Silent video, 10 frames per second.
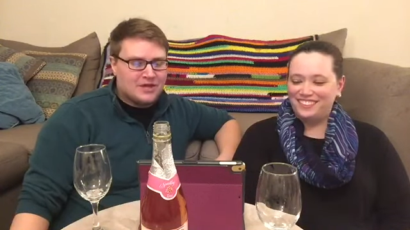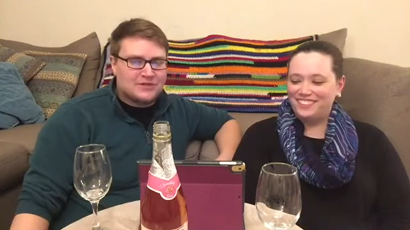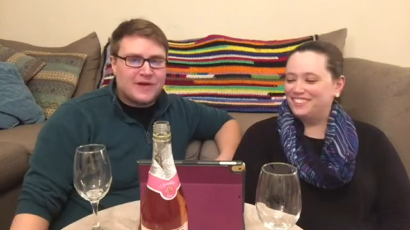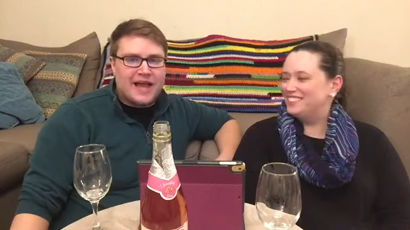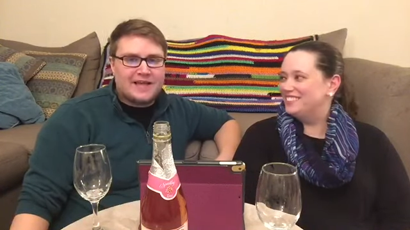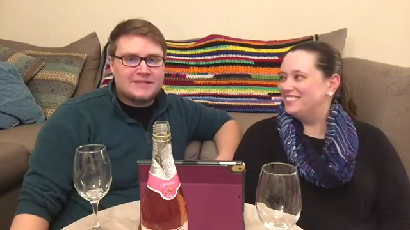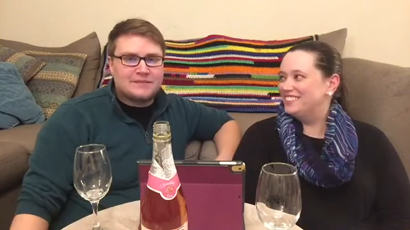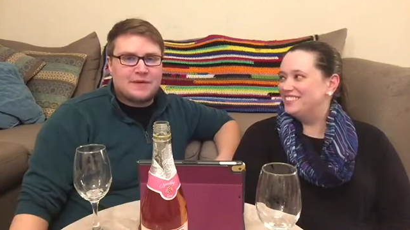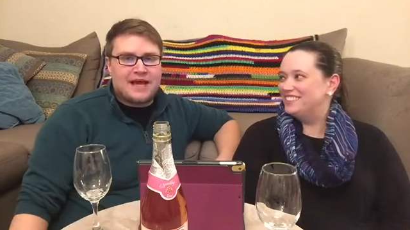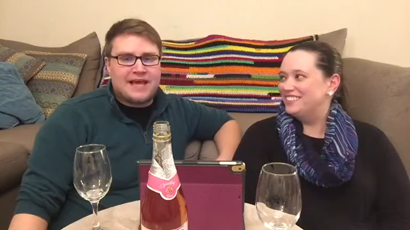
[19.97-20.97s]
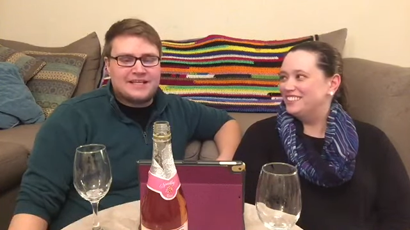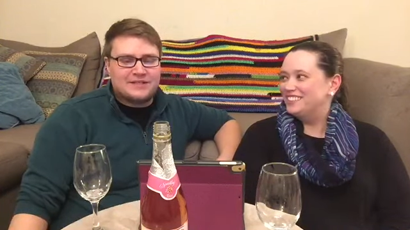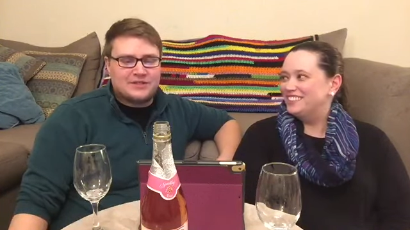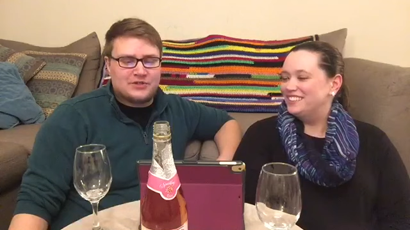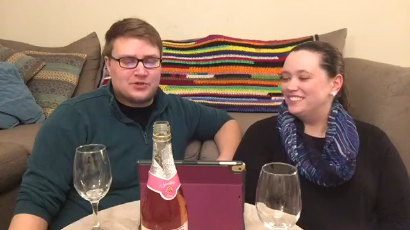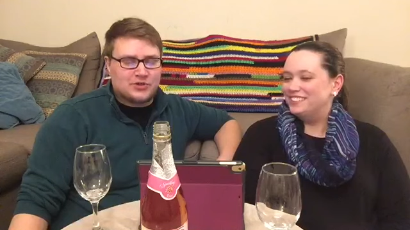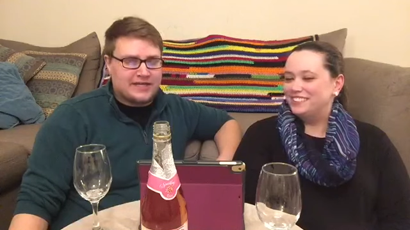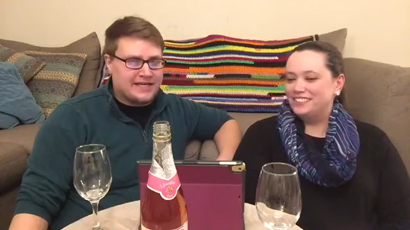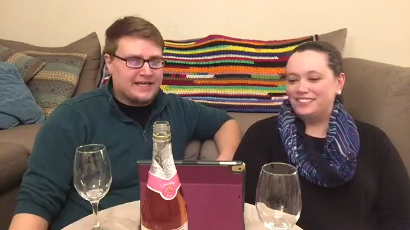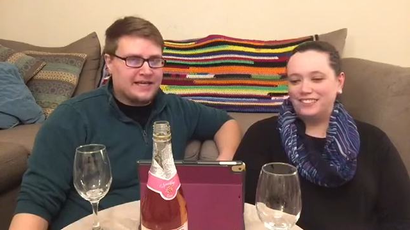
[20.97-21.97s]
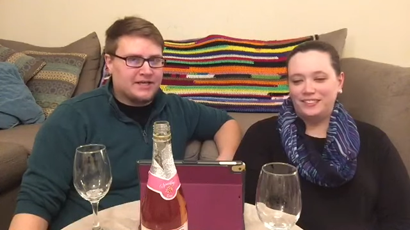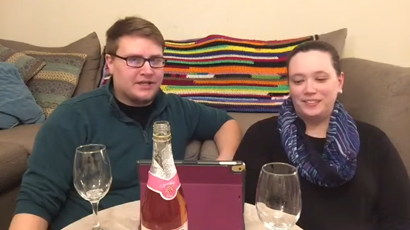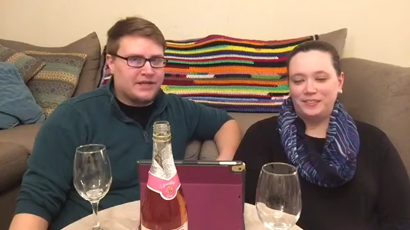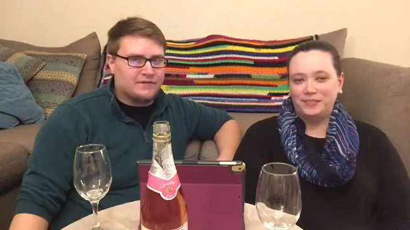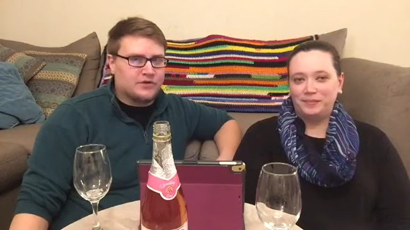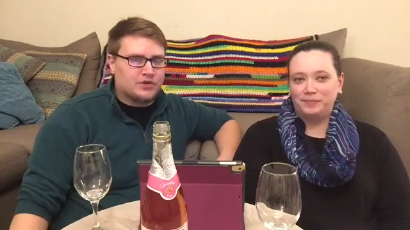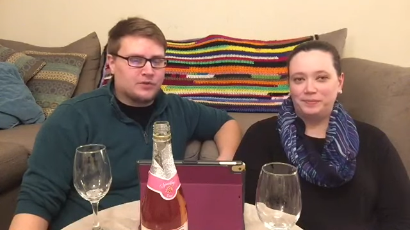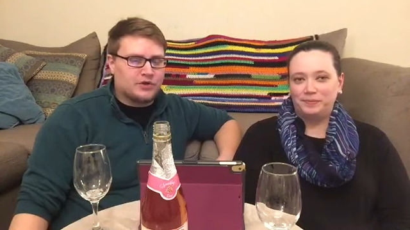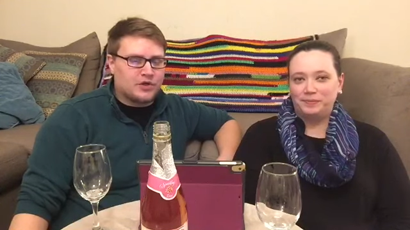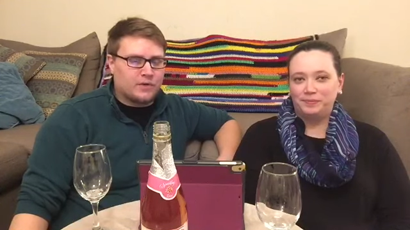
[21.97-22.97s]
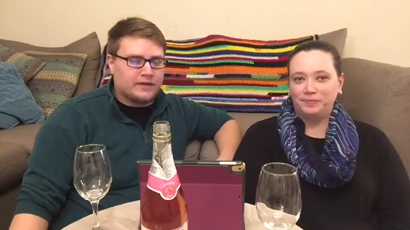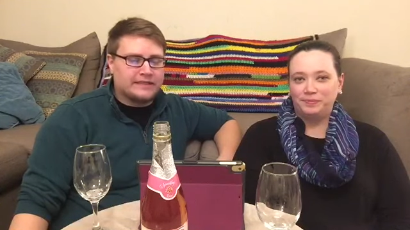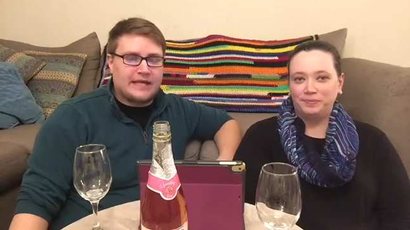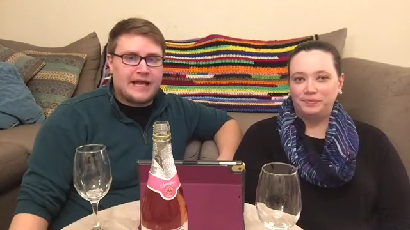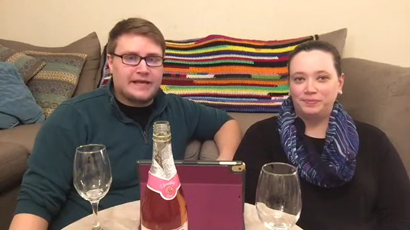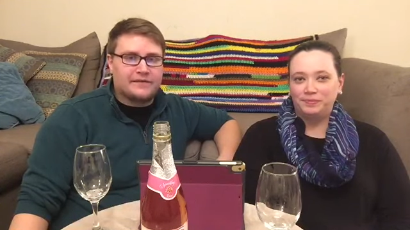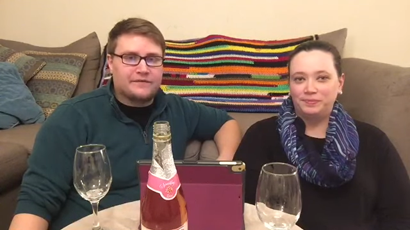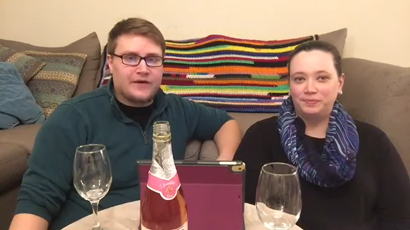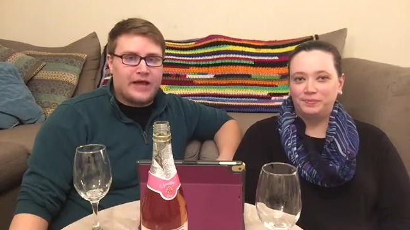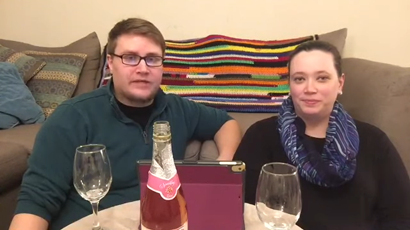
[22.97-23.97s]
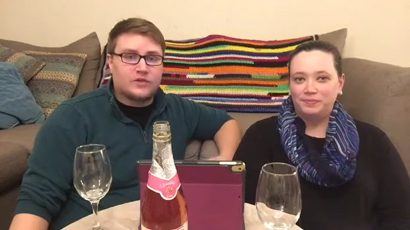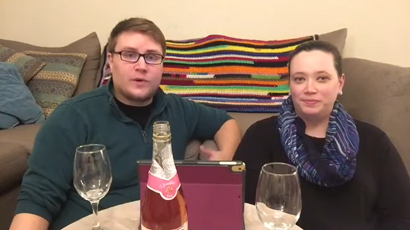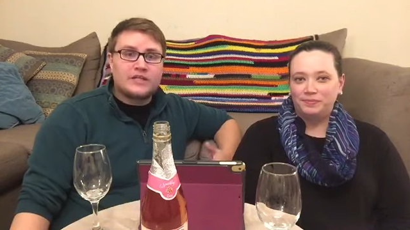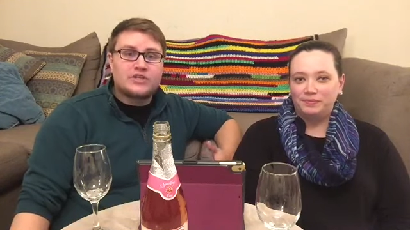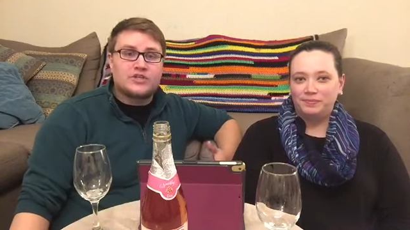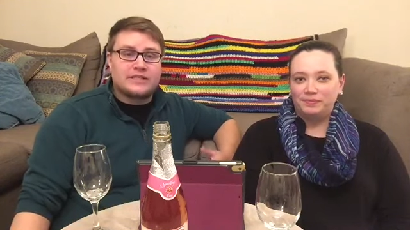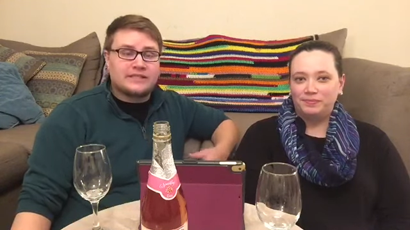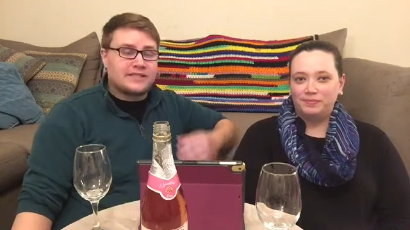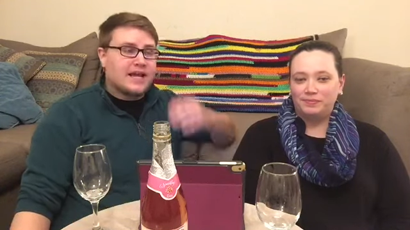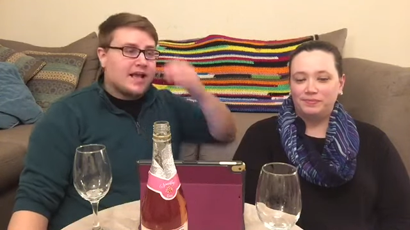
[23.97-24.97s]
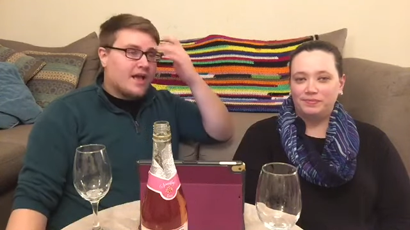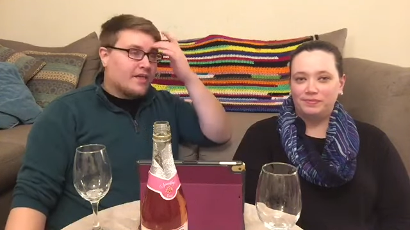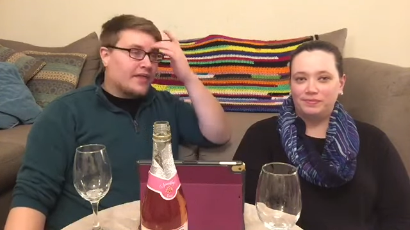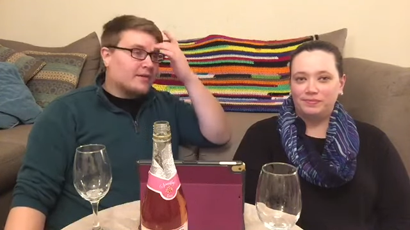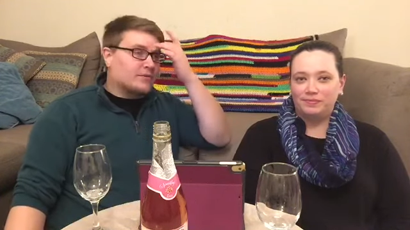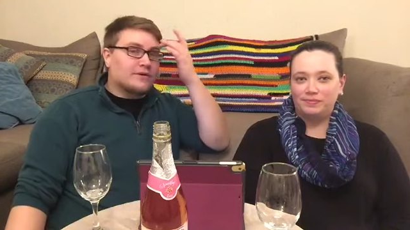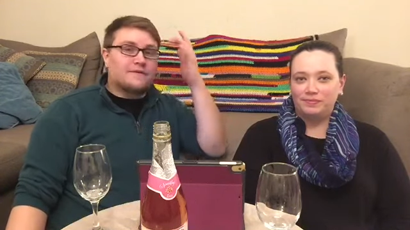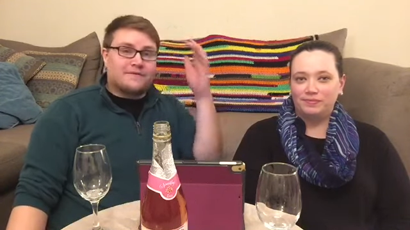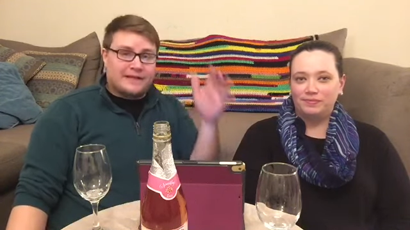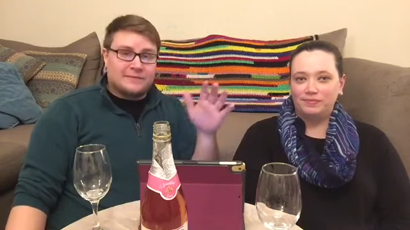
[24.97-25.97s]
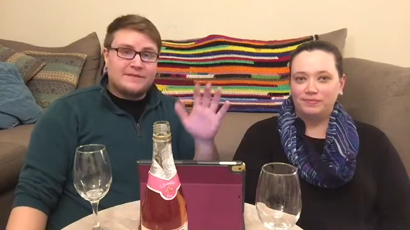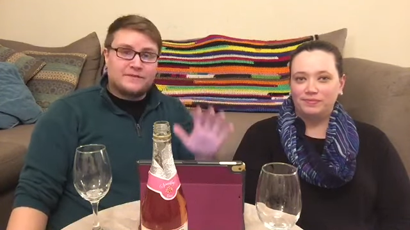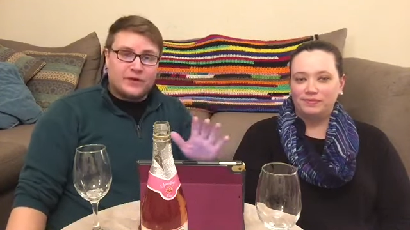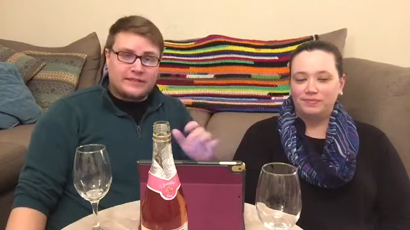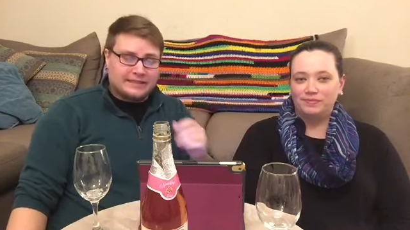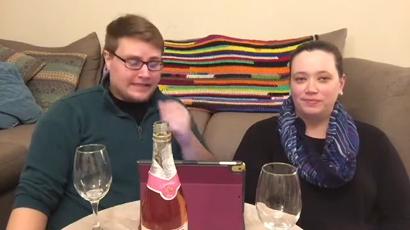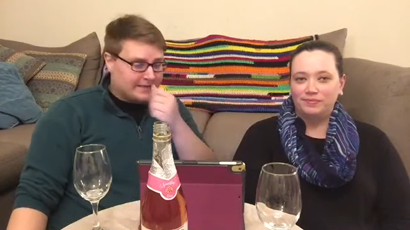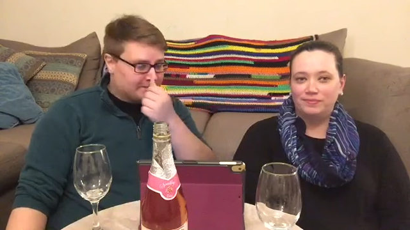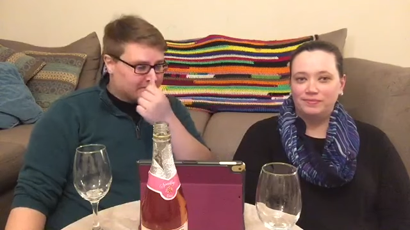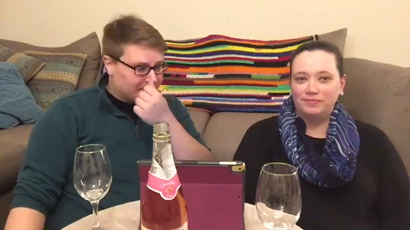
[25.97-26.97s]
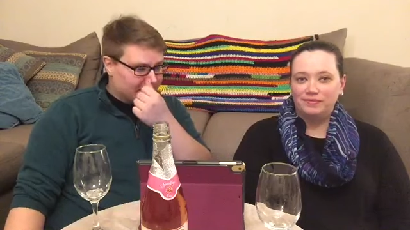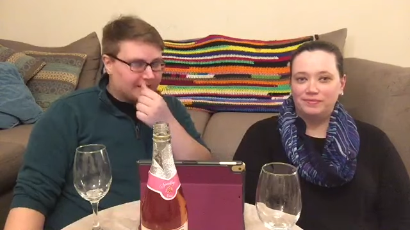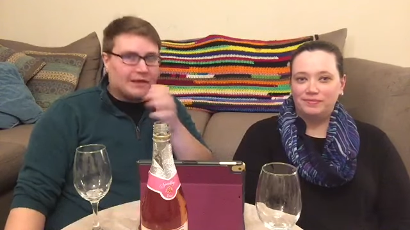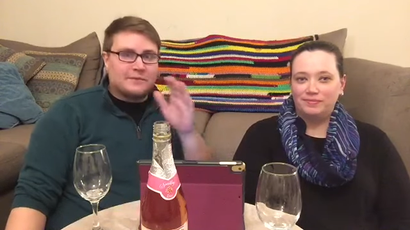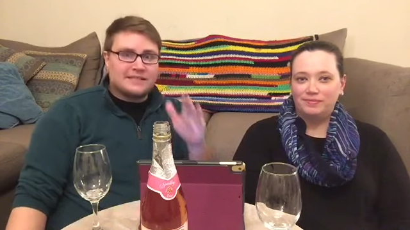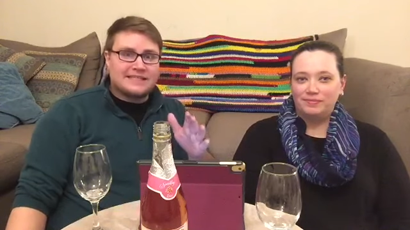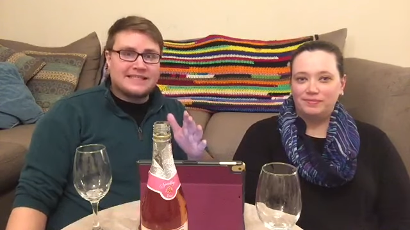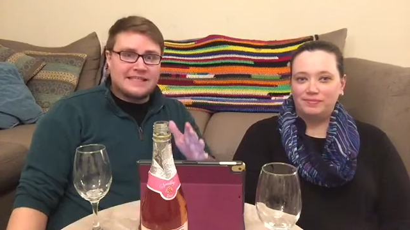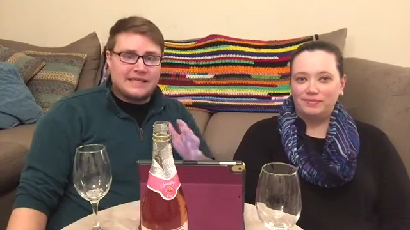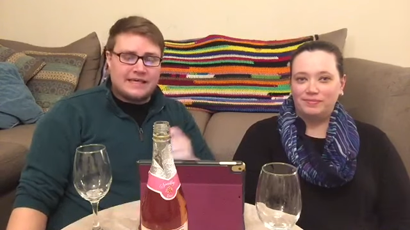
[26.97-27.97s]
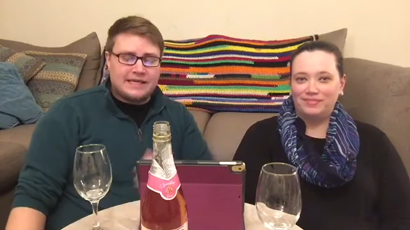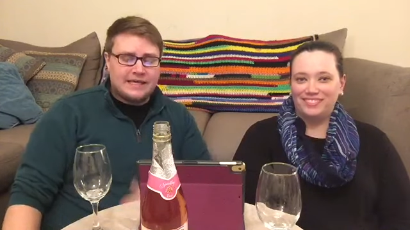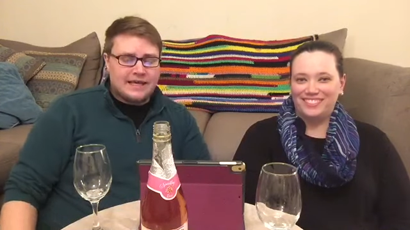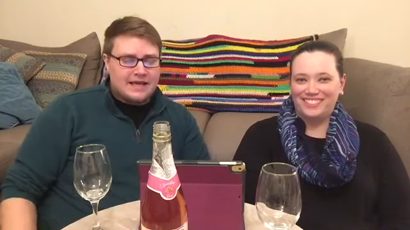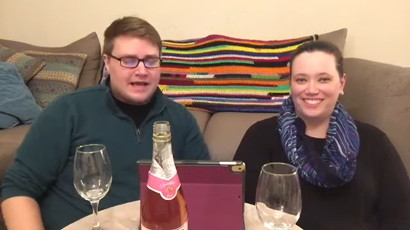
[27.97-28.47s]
Speaker 1: So I asked my sister Hannah if she would go online and find questions that were family friendly, that was the key,